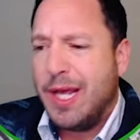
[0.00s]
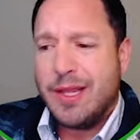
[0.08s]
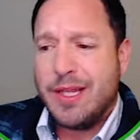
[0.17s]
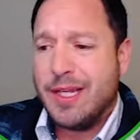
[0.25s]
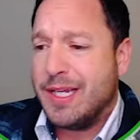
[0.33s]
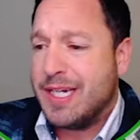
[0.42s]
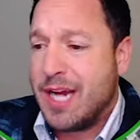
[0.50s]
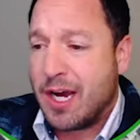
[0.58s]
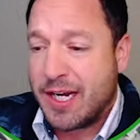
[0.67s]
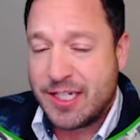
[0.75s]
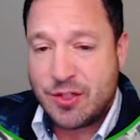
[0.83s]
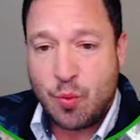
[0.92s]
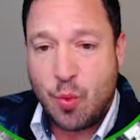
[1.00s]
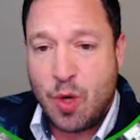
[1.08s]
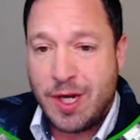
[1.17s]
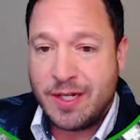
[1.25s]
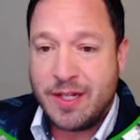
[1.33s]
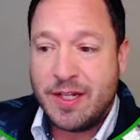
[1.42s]
The Nuggets
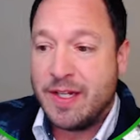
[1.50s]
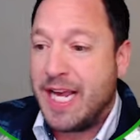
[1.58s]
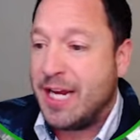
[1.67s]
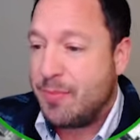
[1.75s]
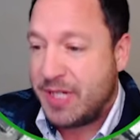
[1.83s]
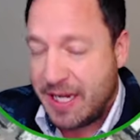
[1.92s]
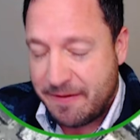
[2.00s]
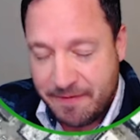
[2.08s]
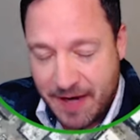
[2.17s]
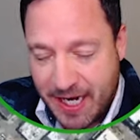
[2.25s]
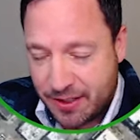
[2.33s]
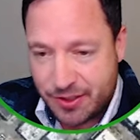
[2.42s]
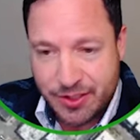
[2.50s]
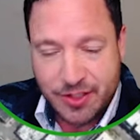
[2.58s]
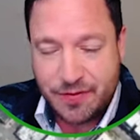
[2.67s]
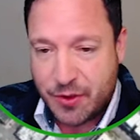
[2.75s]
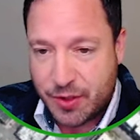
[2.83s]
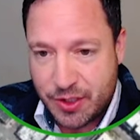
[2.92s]
won the NBA Finals a
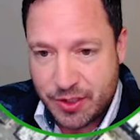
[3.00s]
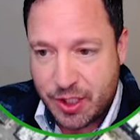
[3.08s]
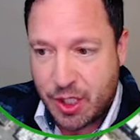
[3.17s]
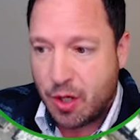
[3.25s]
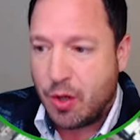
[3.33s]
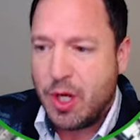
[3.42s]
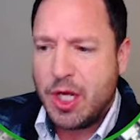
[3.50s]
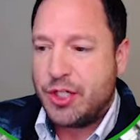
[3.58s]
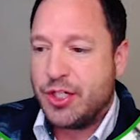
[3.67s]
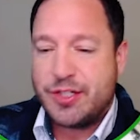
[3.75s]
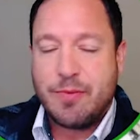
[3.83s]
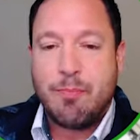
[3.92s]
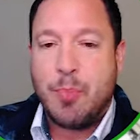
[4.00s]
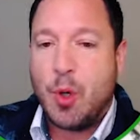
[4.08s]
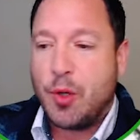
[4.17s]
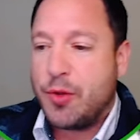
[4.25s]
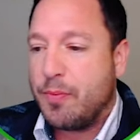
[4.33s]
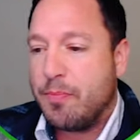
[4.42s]
few years ago. Just
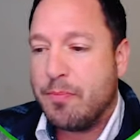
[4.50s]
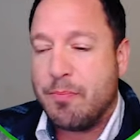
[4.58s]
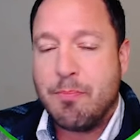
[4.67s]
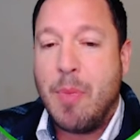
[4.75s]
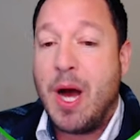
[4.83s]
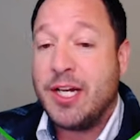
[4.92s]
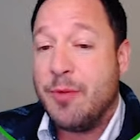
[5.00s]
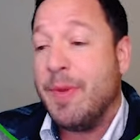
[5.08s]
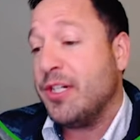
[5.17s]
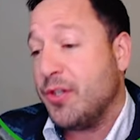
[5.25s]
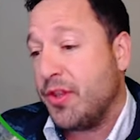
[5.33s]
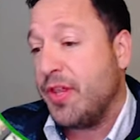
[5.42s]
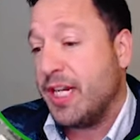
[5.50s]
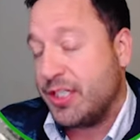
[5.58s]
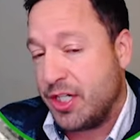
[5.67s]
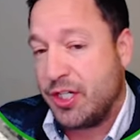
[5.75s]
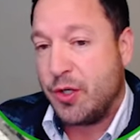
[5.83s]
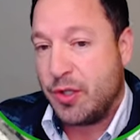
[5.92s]
both monumental things
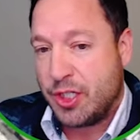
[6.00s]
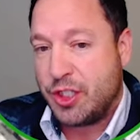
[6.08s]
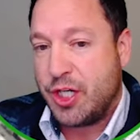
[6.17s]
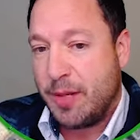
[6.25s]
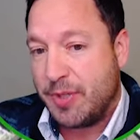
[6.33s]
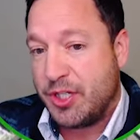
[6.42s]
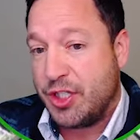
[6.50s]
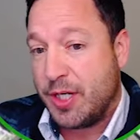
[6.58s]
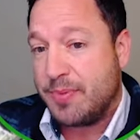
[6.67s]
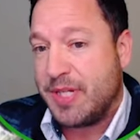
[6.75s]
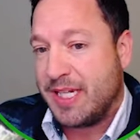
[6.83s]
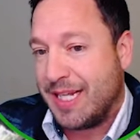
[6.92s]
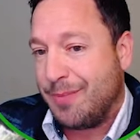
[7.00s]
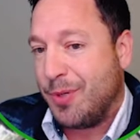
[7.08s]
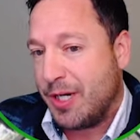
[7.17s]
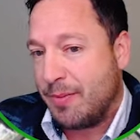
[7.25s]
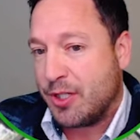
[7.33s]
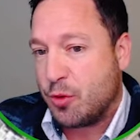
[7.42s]
to do in the championships, and they
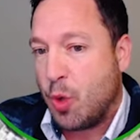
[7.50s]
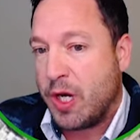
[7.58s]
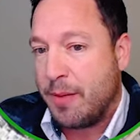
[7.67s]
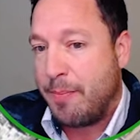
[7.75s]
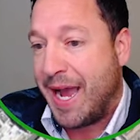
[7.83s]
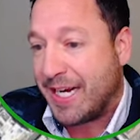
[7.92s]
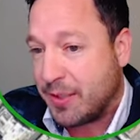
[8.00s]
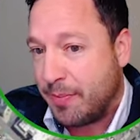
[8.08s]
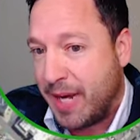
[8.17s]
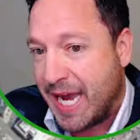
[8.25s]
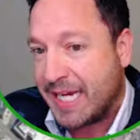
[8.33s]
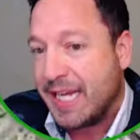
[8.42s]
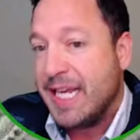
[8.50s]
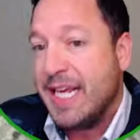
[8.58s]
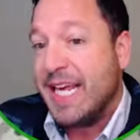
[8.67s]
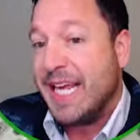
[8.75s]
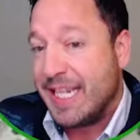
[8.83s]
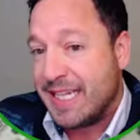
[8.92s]
pretty much won it back to back
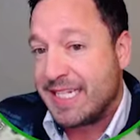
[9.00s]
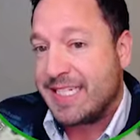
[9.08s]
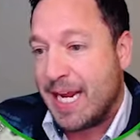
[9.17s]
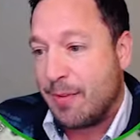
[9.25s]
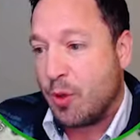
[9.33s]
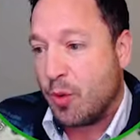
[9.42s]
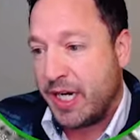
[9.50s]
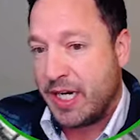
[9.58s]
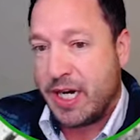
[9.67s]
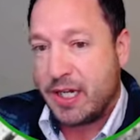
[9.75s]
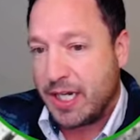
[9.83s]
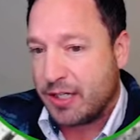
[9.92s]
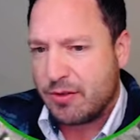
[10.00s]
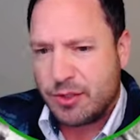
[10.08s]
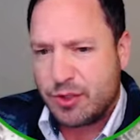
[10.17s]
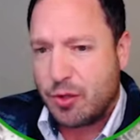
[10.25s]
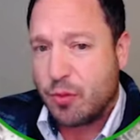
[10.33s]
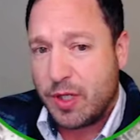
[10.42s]
in the same arena. Like
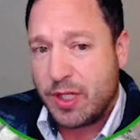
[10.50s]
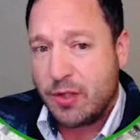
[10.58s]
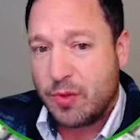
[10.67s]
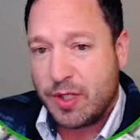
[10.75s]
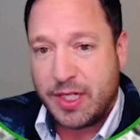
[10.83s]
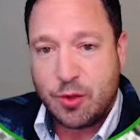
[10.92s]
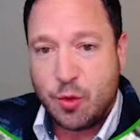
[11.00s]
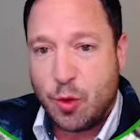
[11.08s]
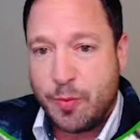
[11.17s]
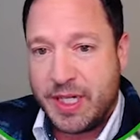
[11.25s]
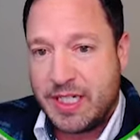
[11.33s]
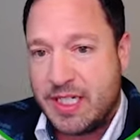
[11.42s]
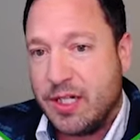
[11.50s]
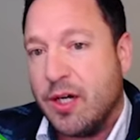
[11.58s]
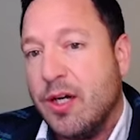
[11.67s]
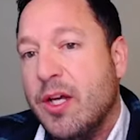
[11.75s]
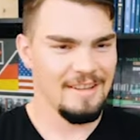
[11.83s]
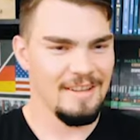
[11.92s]
just a really, really cool big deal.